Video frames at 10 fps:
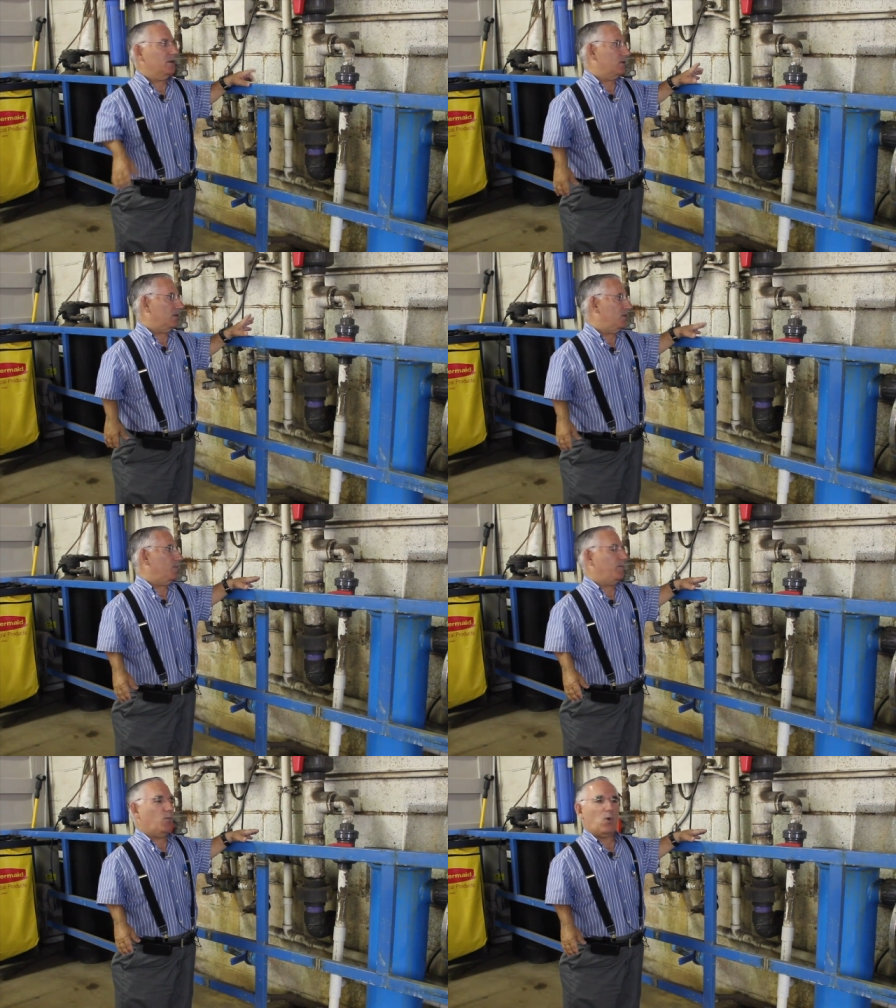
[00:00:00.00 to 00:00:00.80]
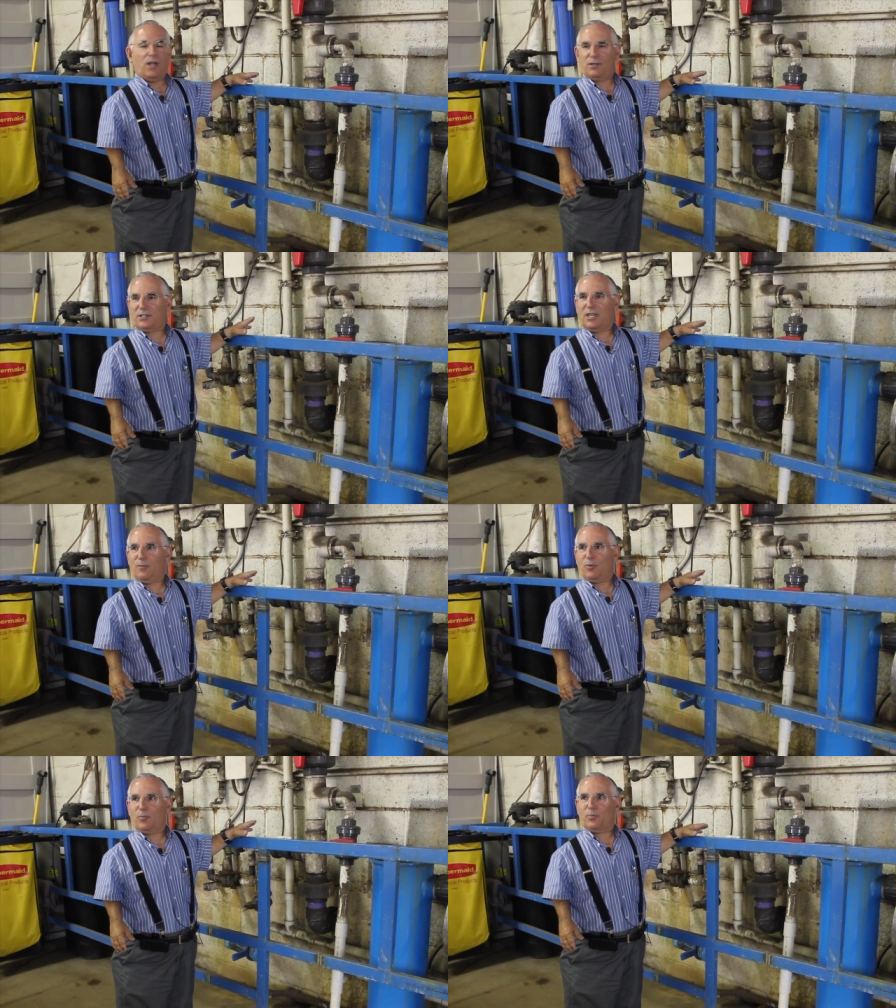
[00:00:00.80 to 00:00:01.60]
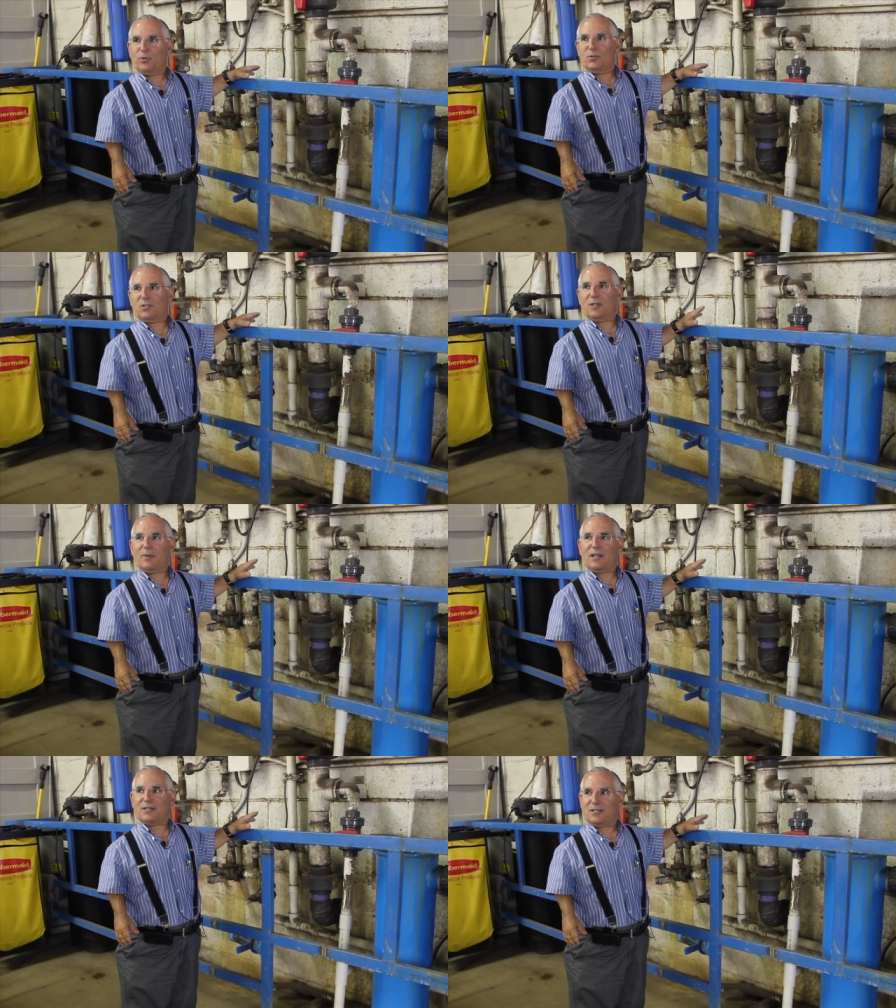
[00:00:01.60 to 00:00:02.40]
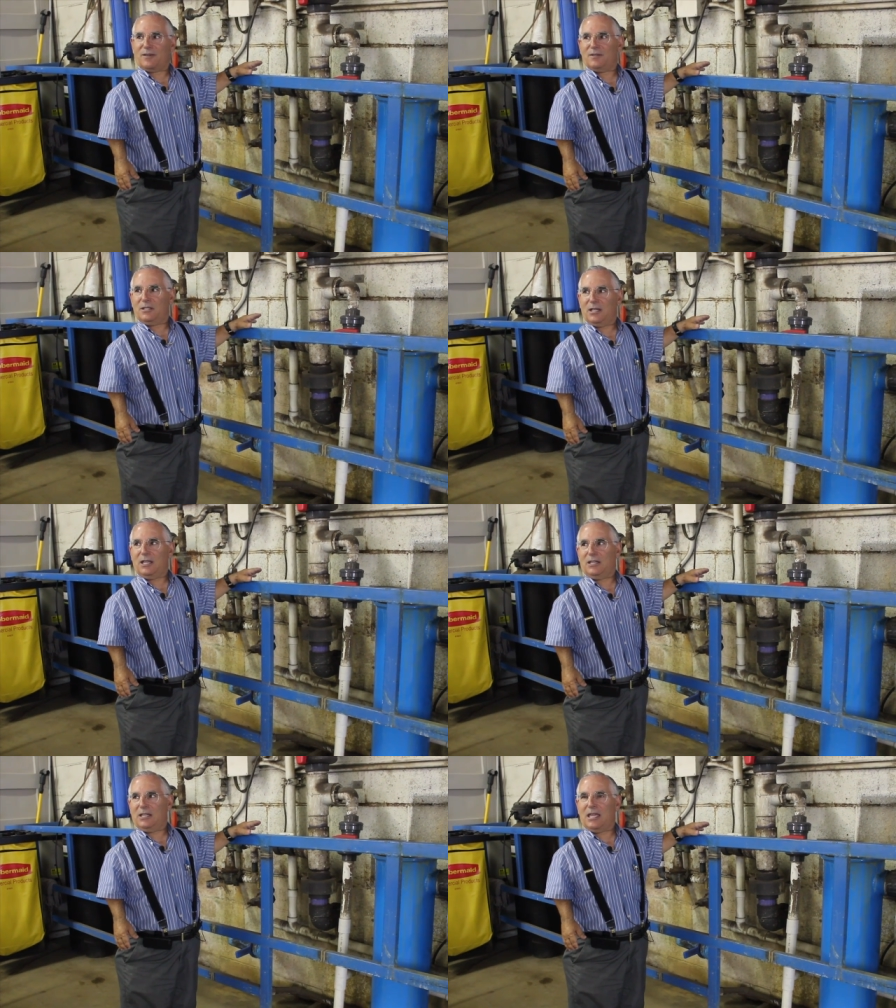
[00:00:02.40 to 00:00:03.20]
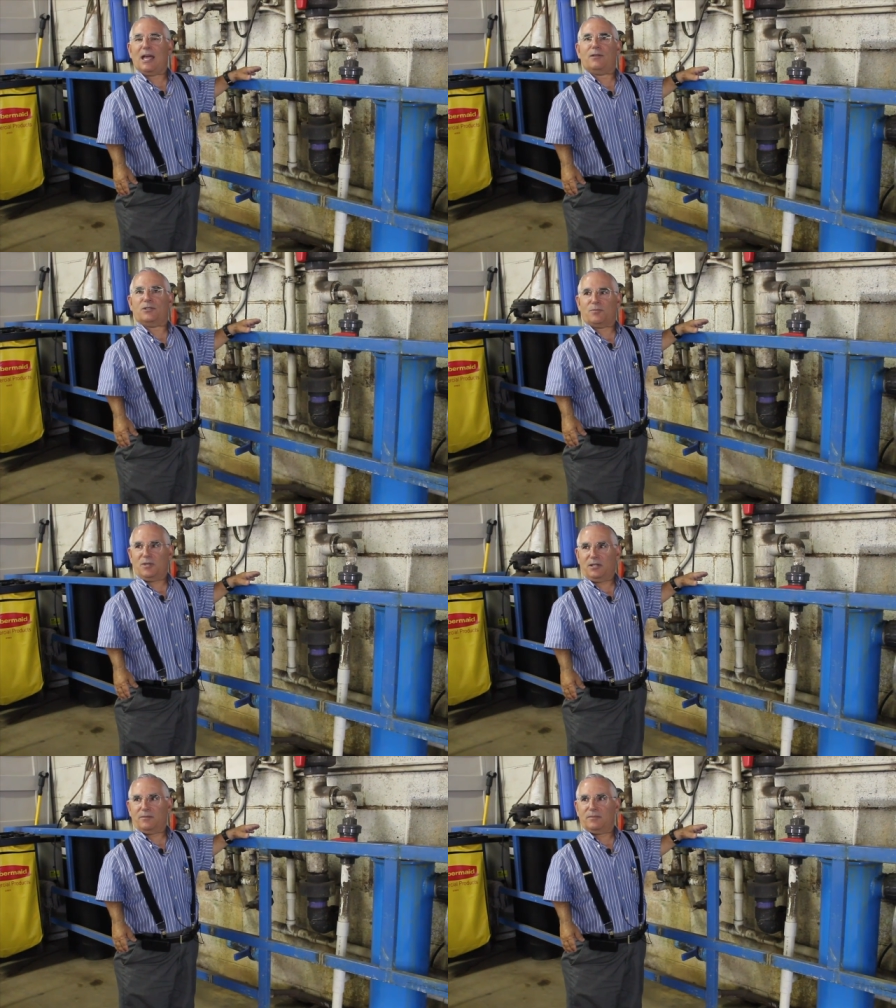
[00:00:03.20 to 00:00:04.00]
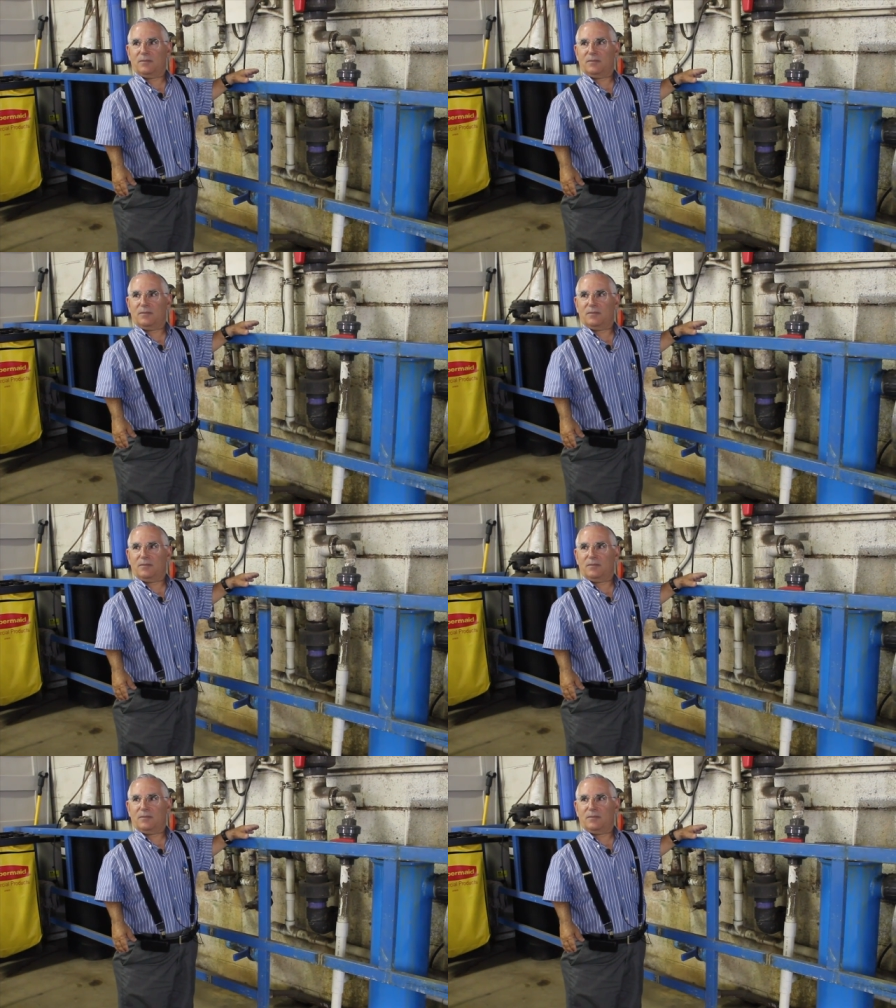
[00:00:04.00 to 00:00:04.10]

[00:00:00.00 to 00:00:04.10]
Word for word: So this well is capable of producing about 70 to 80 gallons a minute.